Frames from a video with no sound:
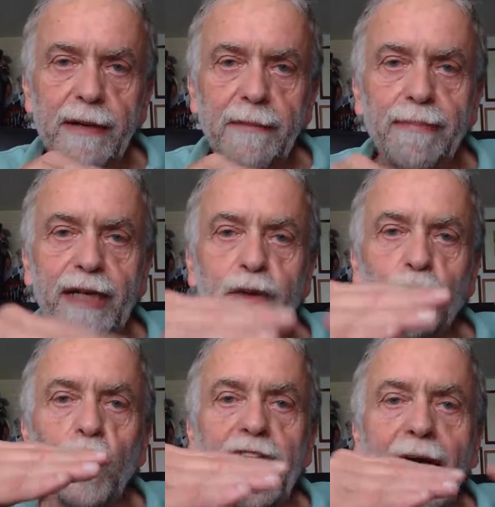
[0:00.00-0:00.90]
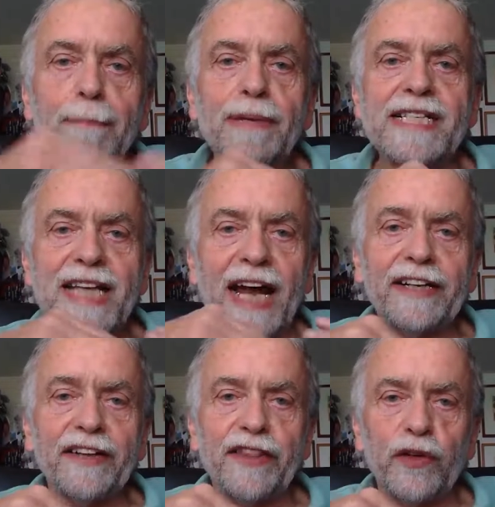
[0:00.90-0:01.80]
But what happens
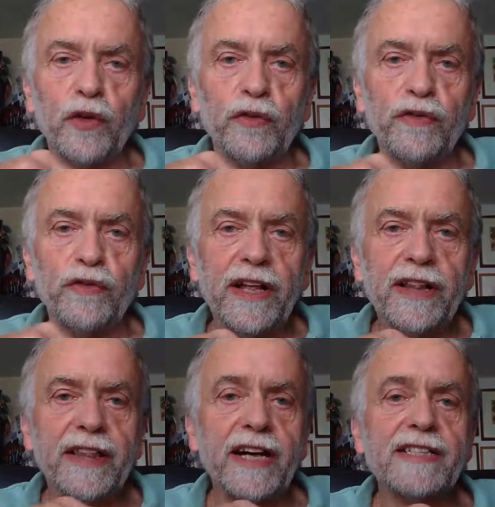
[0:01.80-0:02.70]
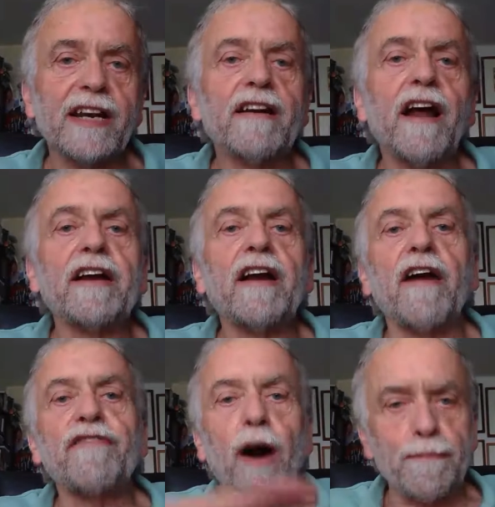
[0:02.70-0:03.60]
under the roof, there is a lot
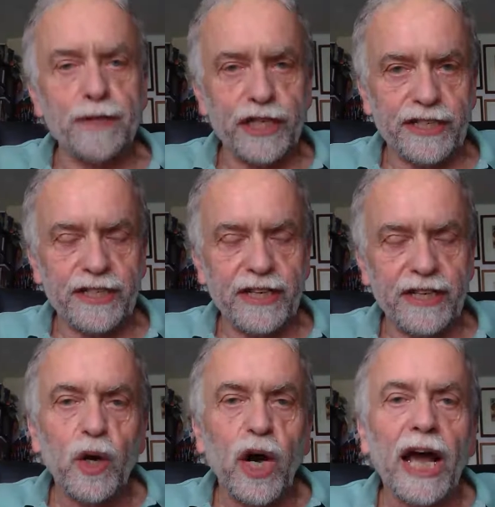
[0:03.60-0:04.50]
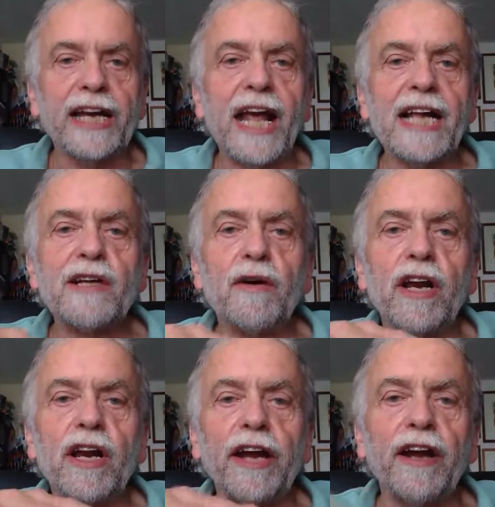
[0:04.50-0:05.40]
of options and also
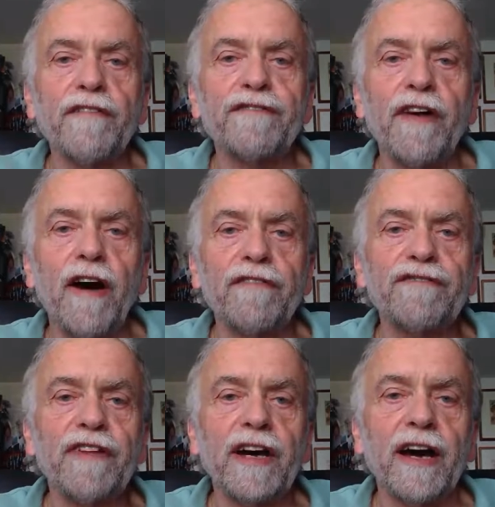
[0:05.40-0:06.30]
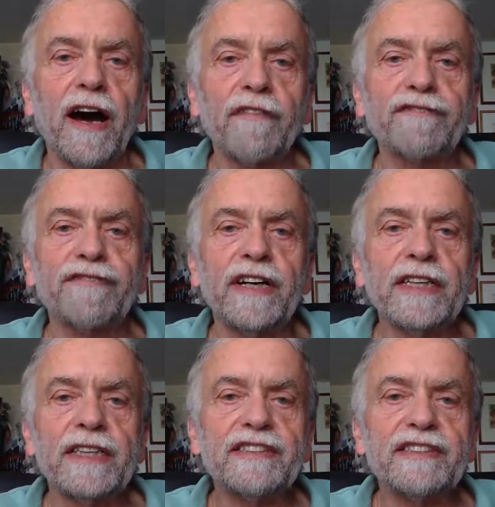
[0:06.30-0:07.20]
a lot of
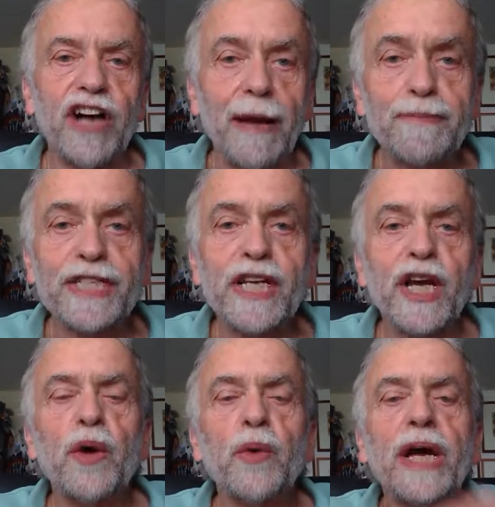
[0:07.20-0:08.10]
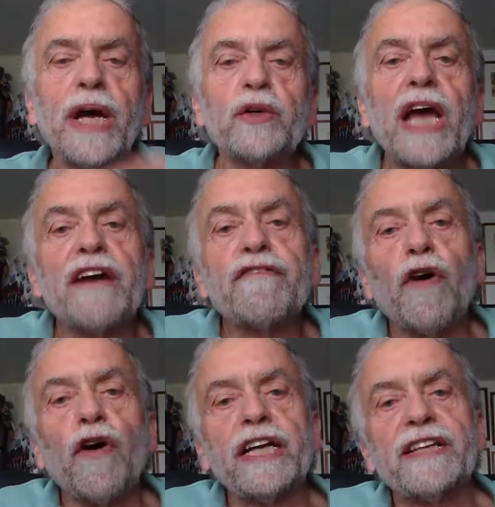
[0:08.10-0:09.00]
traps where you can
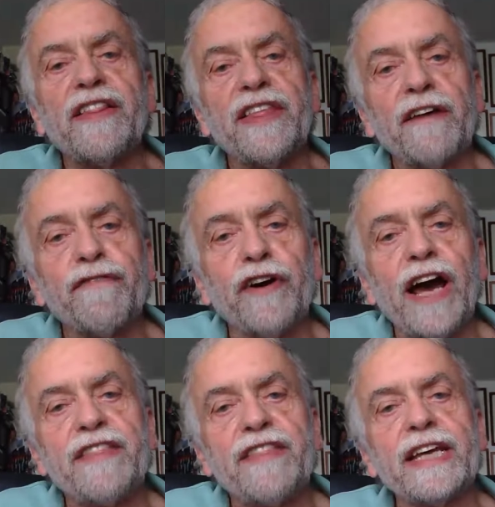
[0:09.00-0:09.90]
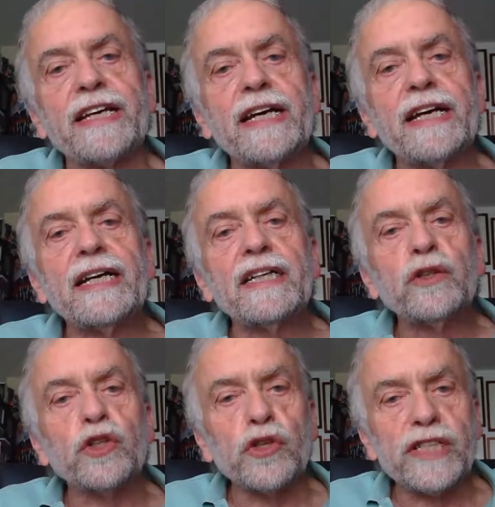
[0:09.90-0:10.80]
fall in. Therefore, I think
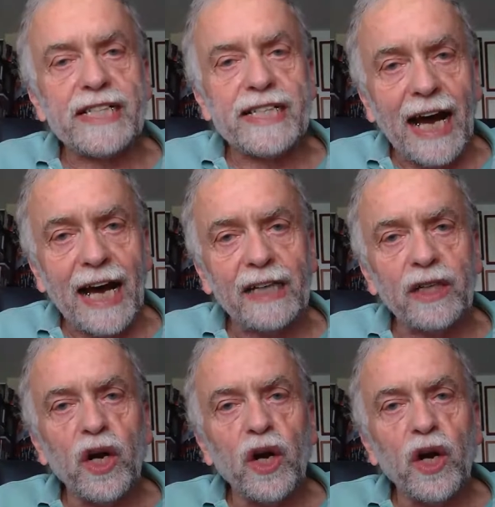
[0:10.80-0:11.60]
you should start